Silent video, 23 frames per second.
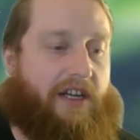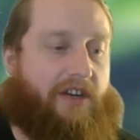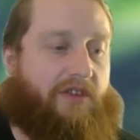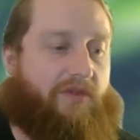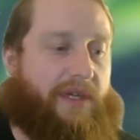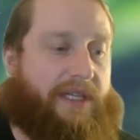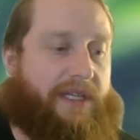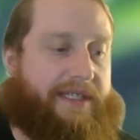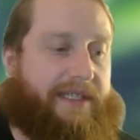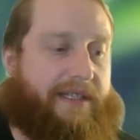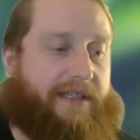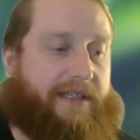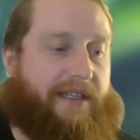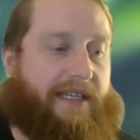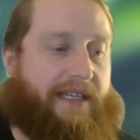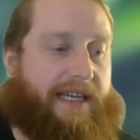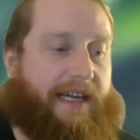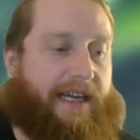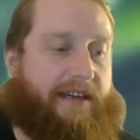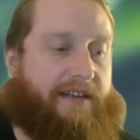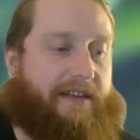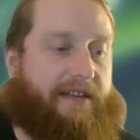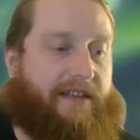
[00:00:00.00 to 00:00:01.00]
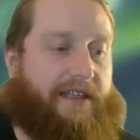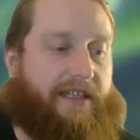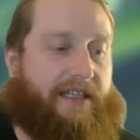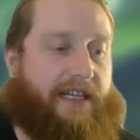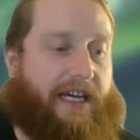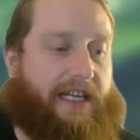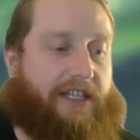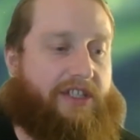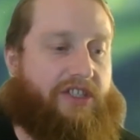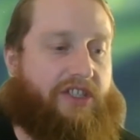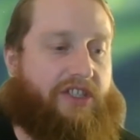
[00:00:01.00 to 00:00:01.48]
recently counted the
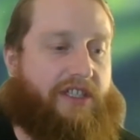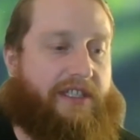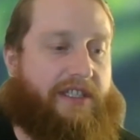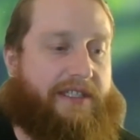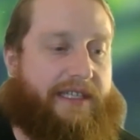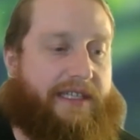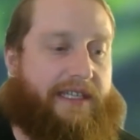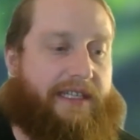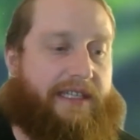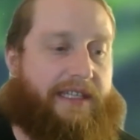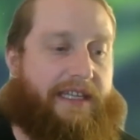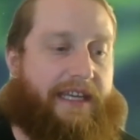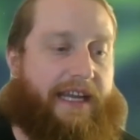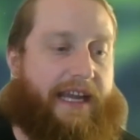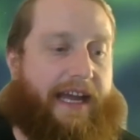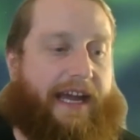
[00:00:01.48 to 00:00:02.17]
notches in the